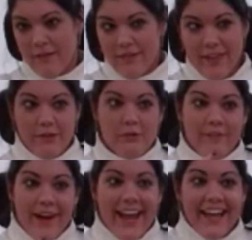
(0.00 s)
that's where
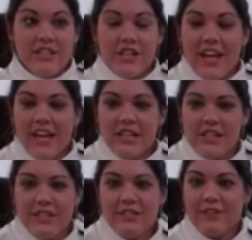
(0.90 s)
my
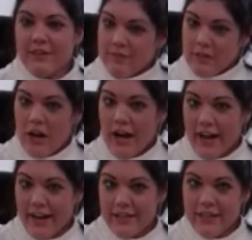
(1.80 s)
education sort of
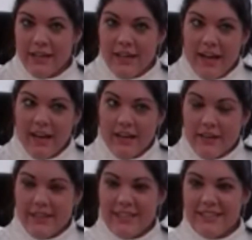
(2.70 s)
lied. I got a
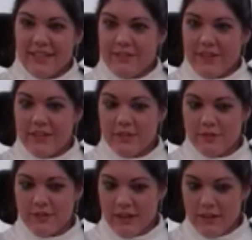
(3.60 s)
degree in
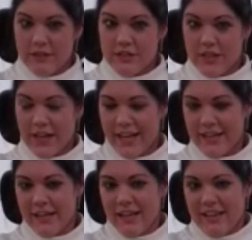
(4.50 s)
sociology,
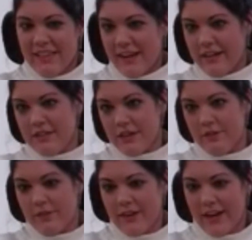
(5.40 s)
and then I started
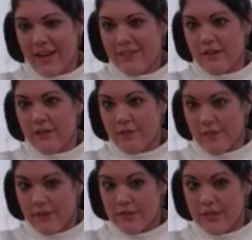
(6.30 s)
working at the
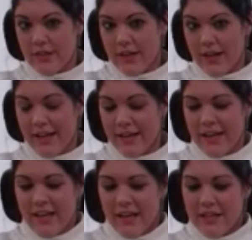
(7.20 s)
university, and
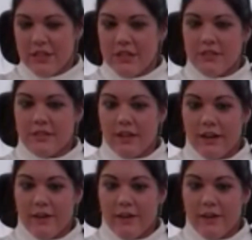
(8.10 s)
it just